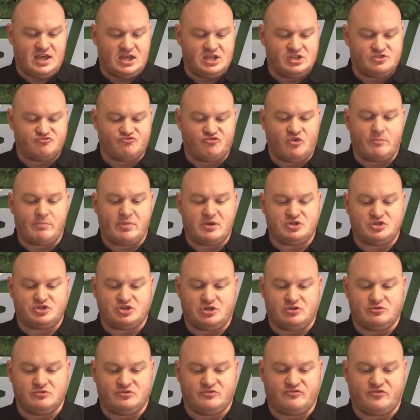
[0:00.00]
is Robert
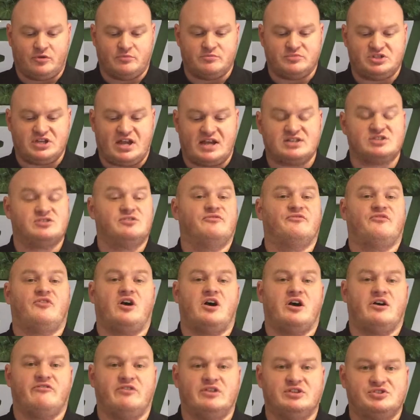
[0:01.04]
Jones from Jackson
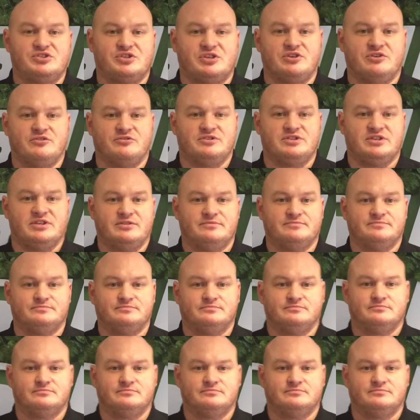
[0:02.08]
Fire and Security.